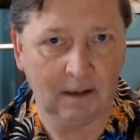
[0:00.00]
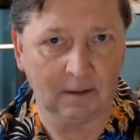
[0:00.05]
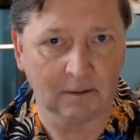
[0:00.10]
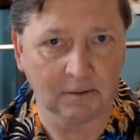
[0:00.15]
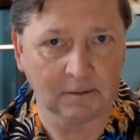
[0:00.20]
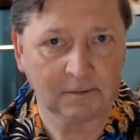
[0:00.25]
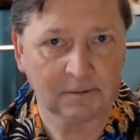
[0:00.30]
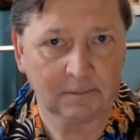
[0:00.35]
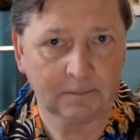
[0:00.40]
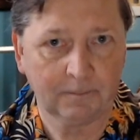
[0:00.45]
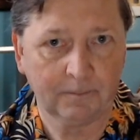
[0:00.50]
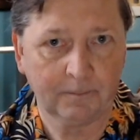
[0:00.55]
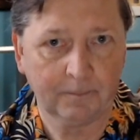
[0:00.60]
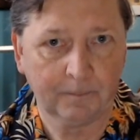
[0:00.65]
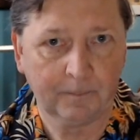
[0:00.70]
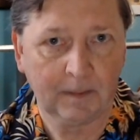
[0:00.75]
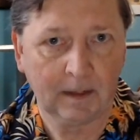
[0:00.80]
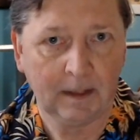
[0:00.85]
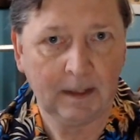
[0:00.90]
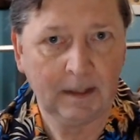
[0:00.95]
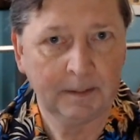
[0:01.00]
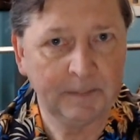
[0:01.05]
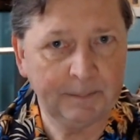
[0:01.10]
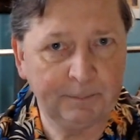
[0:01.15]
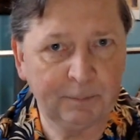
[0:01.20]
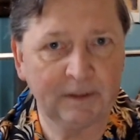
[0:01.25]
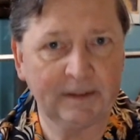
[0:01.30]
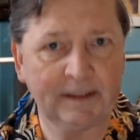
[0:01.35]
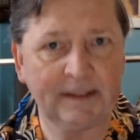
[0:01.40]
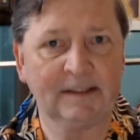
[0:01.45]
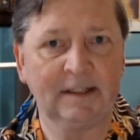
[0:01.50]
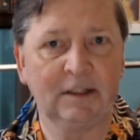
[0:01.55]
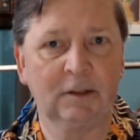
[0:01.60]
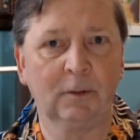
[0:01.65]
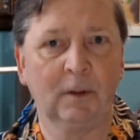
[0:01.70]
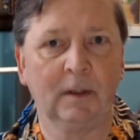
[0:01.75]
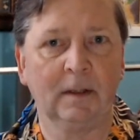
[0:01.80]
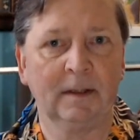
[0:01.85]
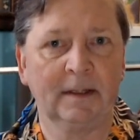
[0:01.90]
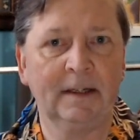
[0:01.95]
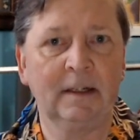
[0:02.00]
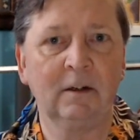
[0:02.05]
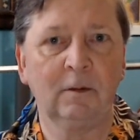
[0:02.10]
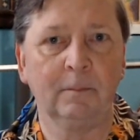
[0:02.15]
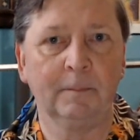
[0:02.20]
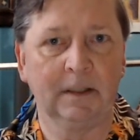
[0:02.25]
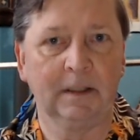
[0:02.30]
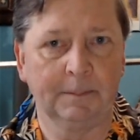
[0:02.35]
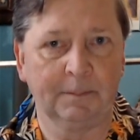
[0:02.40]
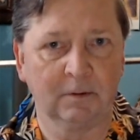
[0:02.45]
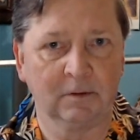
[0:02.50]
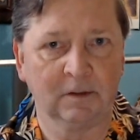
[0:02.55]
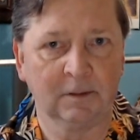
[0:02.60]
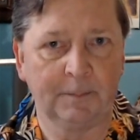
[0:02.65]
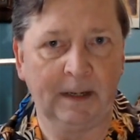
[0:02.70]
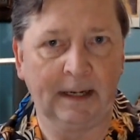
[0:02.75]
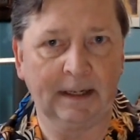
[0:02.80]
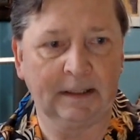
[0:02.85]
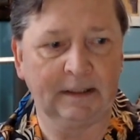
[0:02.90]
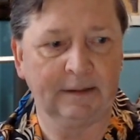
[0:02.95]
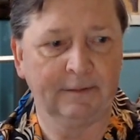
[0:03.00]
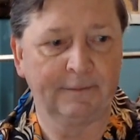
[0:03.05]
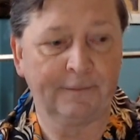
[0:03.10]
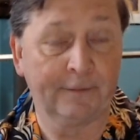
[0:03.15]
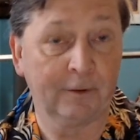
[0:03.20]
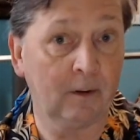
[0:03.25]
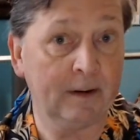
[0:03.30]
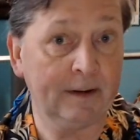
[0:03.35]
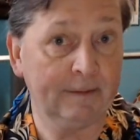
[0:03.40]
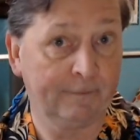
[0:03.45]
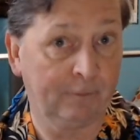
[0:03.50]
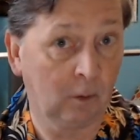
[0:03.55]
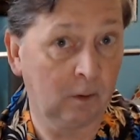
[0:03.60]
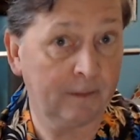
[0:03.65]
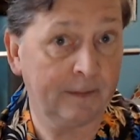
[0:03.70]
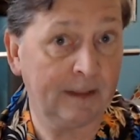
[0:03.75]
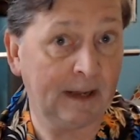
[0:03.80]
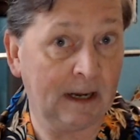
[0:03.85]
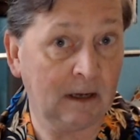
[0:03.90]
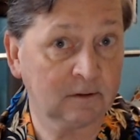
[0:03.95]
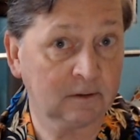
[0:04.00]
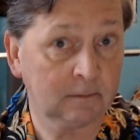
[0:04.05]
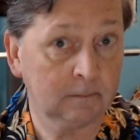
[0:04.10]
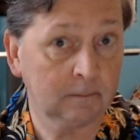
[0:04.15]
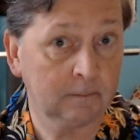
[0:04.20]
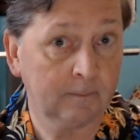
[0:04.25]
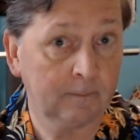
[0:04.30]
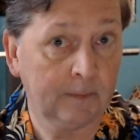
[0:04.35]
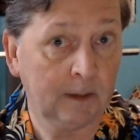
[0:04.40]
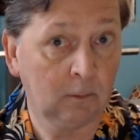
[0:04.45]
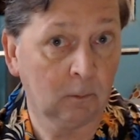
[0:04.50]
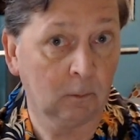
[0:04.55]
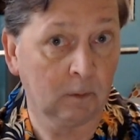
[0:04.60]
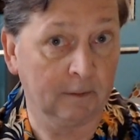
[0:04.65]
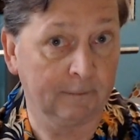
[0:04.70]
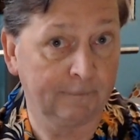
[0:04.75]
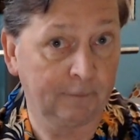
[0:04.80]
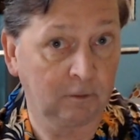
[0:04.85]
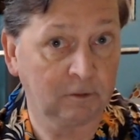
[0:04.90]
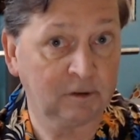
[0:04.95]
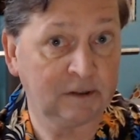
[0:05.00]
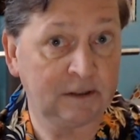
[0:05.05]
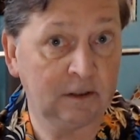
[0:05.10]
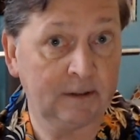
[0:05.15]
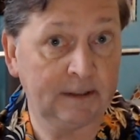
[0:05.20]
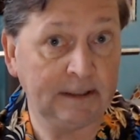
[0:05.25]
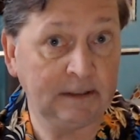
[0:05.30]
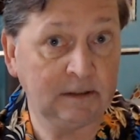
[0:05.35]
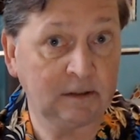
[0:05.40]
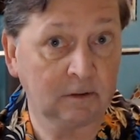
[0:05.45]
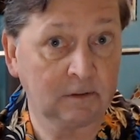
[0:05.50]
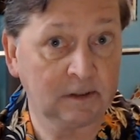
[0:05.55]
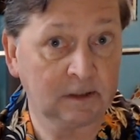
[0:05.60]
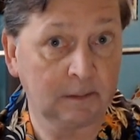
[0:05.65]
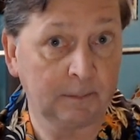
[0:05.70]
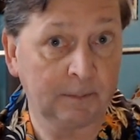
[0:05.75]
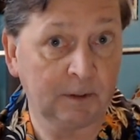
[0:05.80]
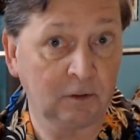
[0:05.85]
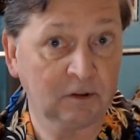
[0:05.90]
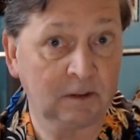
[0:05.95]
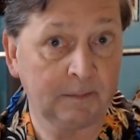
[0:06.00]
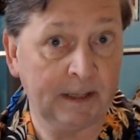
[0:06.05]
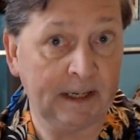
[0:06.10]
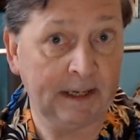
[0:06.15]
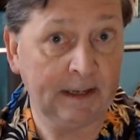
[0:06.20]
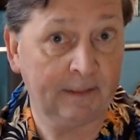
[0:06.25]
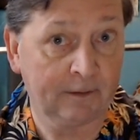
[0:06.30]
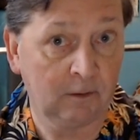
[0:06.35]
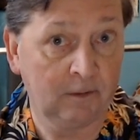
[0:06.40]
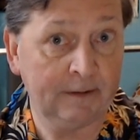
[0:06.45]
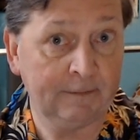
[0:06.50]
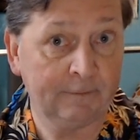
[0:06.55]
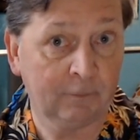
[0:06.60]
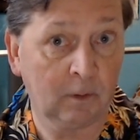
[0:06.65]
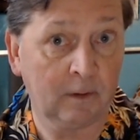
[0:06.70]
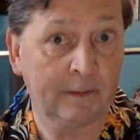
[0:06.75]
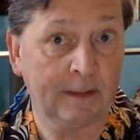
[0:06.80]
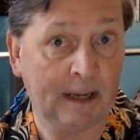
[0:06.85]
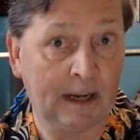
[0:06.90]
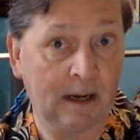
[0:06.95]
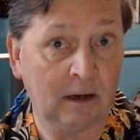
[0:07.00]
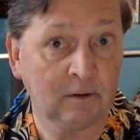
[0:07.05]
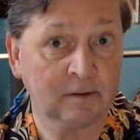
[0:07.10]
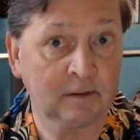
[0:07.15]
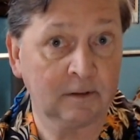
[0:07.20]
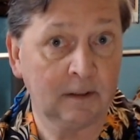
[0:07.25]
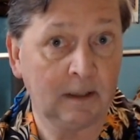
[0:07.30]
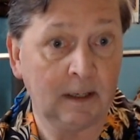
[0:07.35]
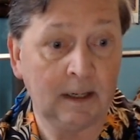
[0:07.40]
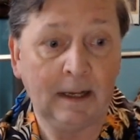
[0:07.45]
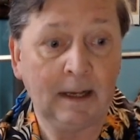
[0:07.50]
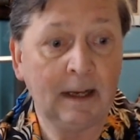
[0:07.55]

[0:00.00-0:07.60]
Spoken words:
Let me put this into a little bit of perspective. $34,000, what a first-year teacher is supposed to make, $34,000.